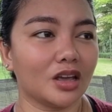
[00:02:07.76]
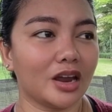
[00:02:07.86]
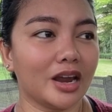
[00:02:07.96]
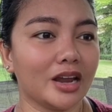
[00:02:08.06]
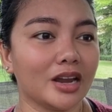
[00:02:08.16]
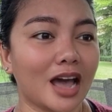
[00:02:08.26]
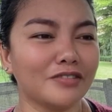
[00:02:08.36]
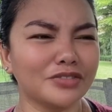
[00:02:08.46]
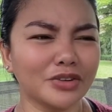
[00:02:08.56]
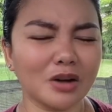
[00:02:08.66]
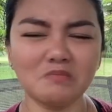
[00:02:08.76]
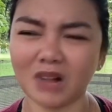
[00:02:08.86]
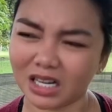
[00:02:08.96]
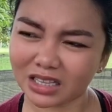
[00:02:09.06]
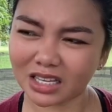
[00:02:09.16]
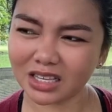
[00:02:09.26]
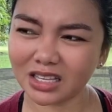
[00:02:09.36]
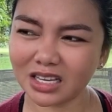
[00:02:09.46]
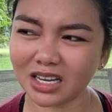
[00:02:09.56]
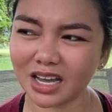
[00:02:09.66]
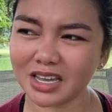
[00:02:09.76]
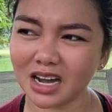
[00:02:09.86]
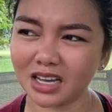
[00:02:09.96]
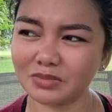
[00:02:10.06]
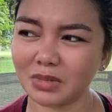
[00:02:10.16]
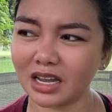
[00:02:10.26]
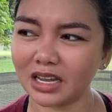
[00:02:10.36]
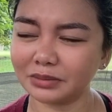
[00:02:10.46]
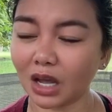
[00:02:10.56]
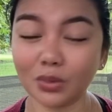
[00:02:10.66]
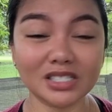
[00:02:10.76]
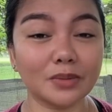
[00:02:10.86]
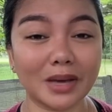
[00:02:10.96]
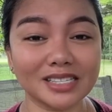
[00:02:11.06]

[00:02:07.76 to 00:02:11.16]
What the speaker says: And after a month, I think I was the best